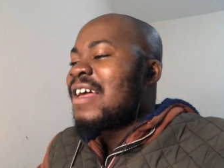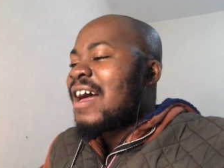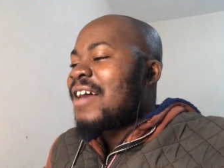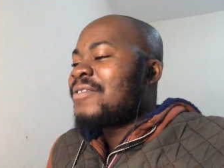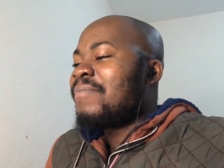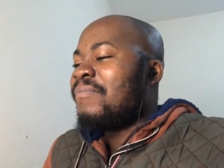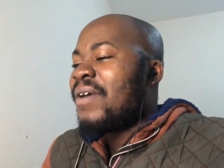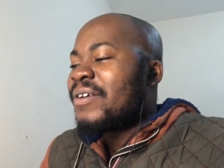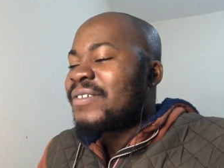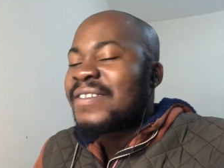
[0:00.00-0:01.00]
at the
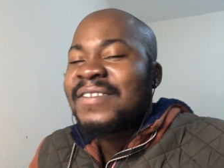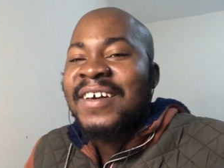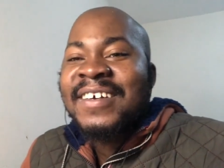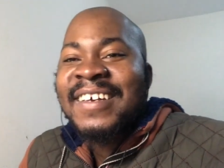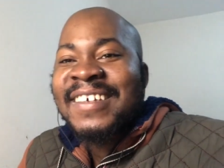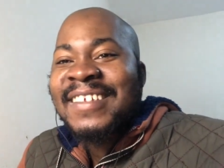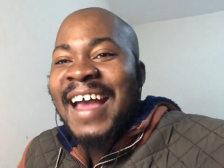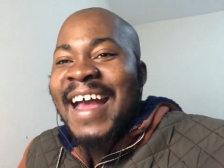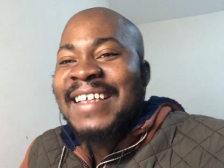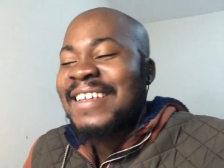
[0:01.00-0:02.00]
Beste Zangers,
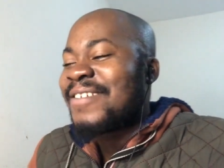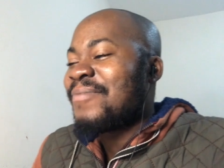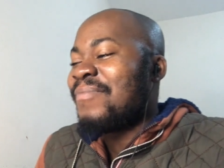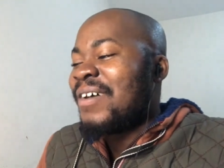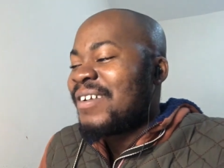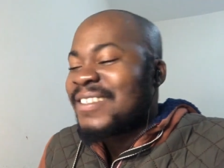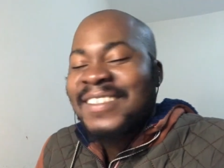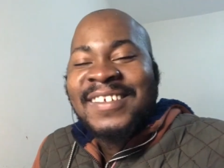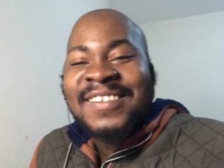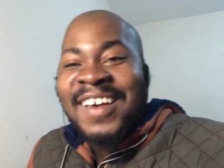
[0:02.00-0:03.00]
guys. At the
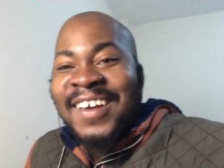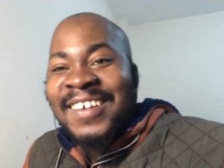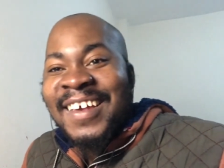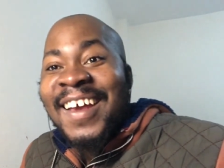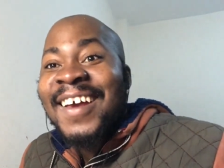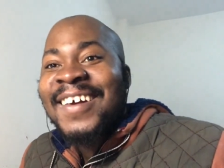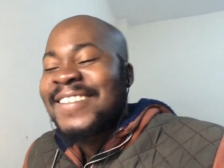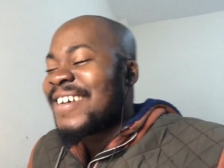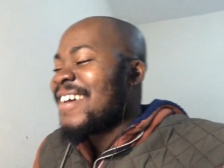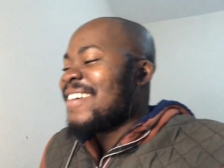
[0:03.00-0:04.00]
Beste
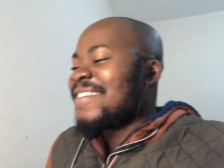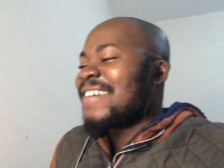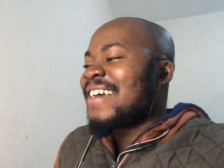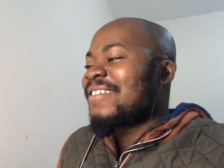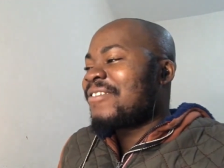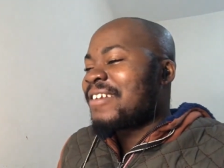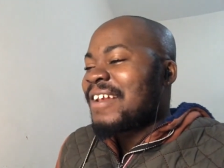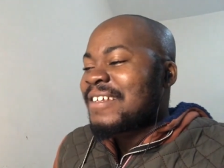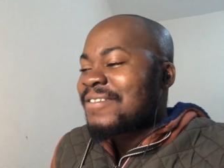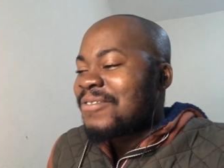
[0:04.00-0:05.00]
Zangers. So guys, I really
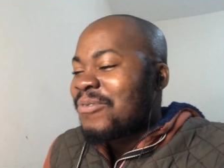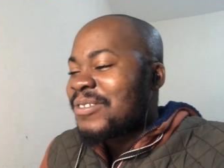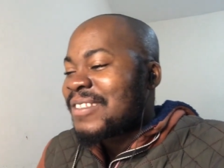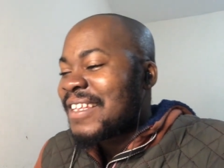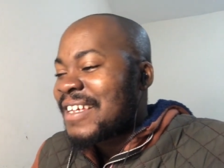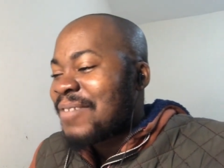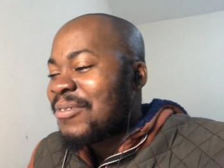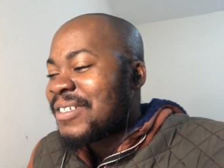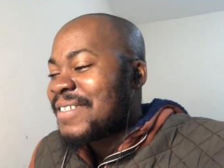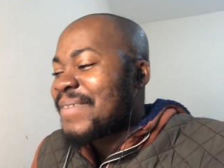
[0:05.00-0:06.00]
like to know what you think
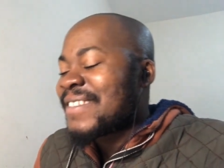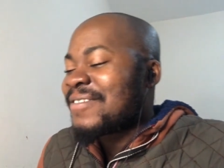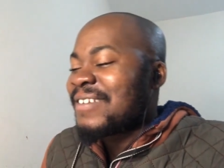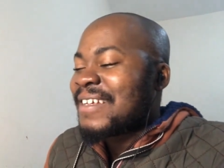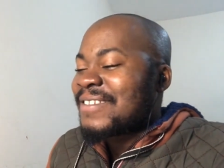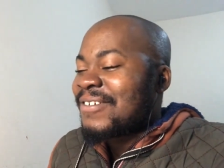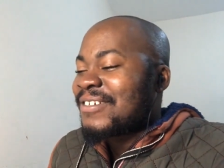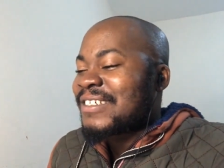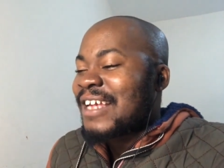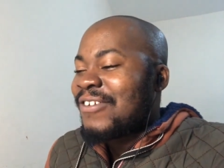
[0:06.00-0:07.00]
about this particular song,
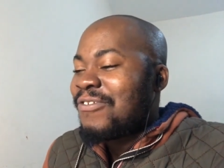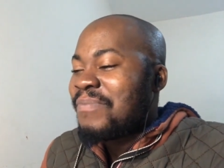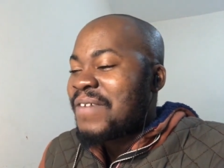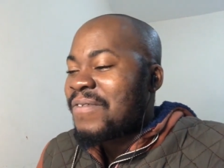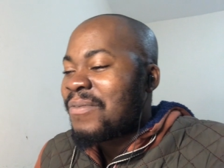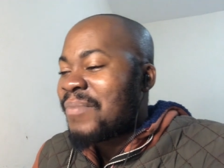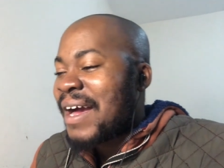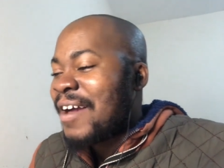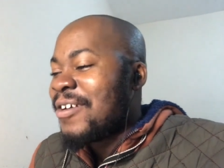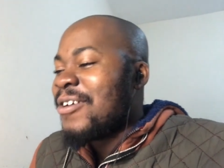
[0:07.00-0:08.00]
Shallow, performed
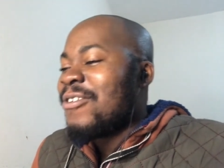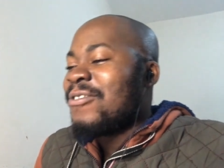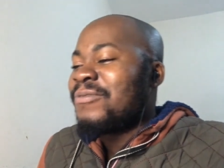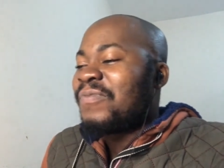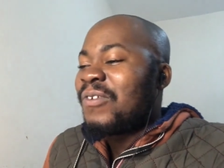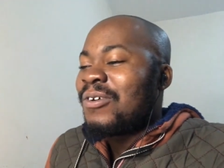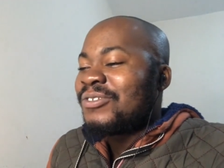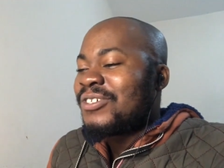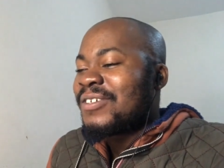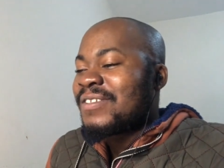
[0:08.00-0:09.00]
by Flo
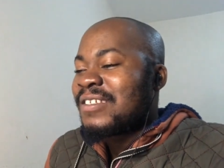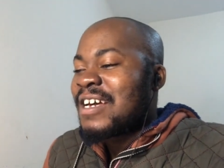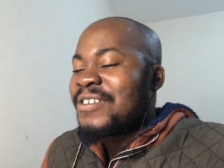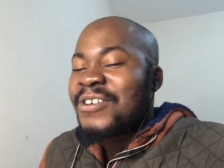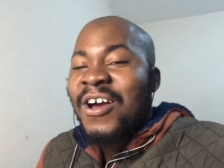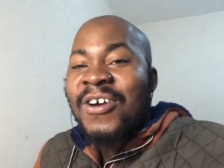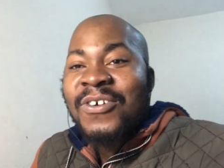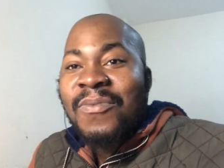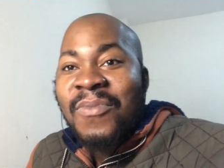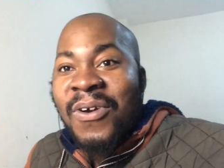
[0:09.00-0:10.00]
Jansen and the
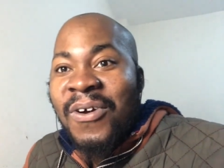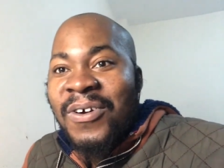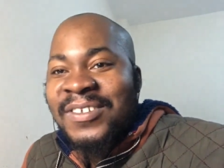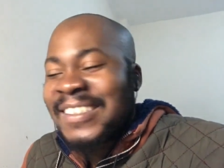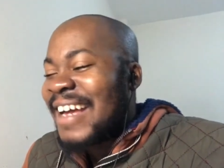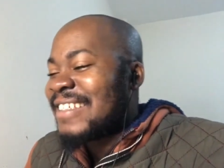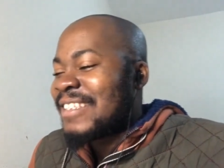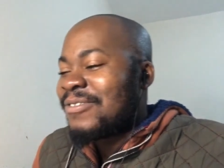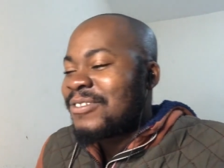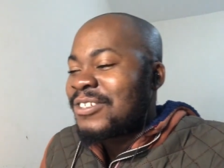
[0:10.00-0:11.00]
Akkerman, guys. I
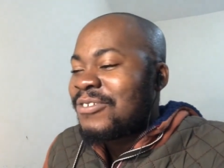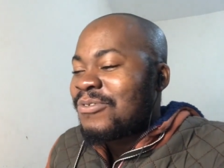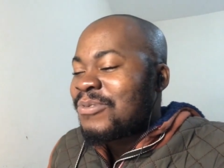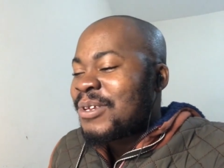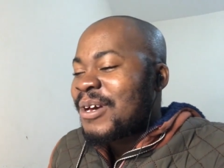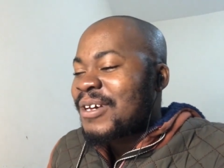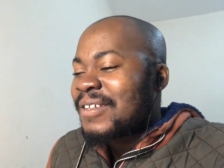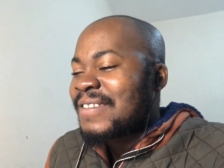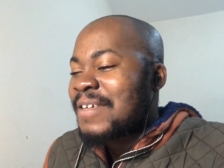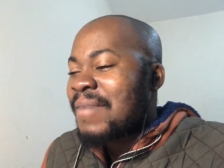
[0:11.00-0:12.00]
don't actually know who the
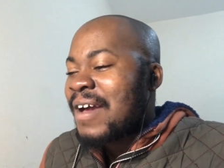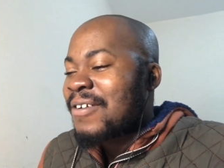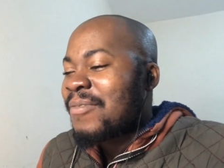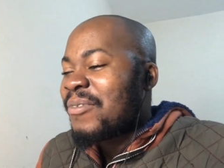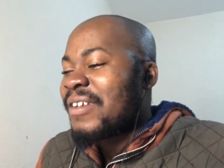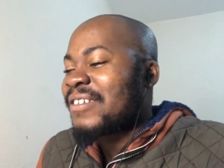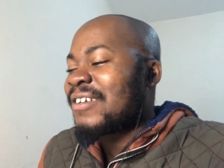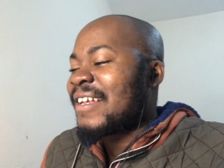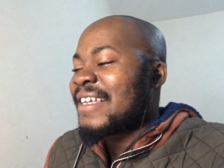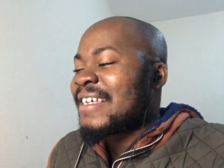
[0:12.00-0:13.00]
Team Akkerman
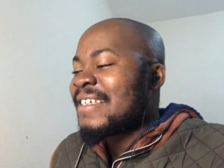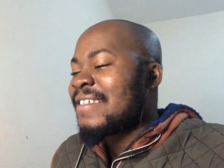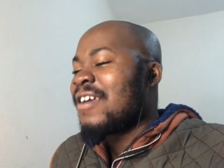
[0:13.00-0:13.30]
actually is,